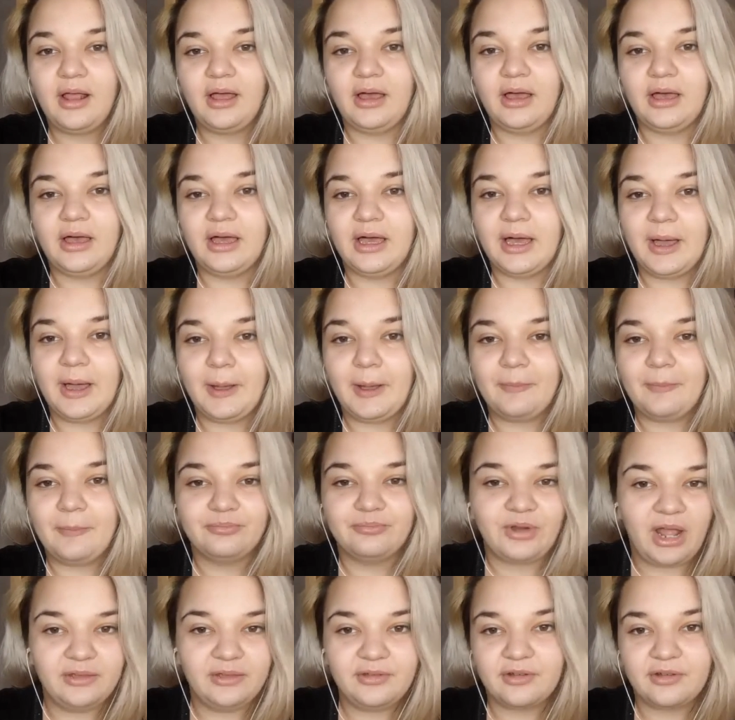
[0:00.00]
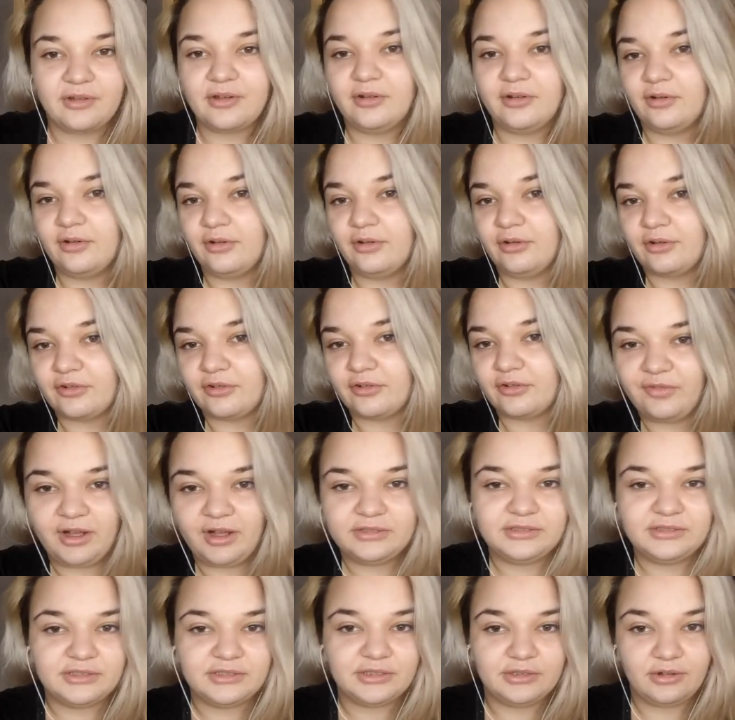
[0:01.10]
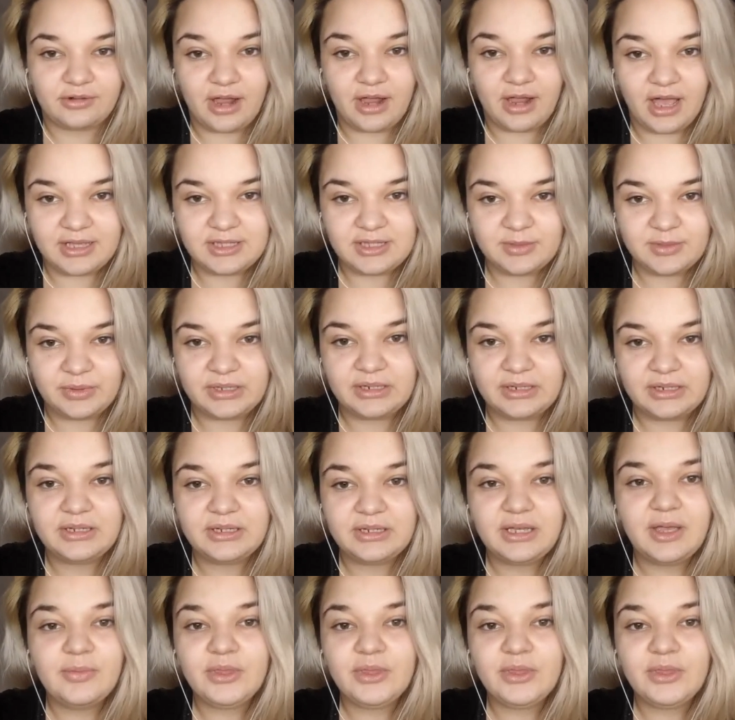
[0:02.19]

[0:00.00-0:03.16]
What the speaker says: brother or father or husband,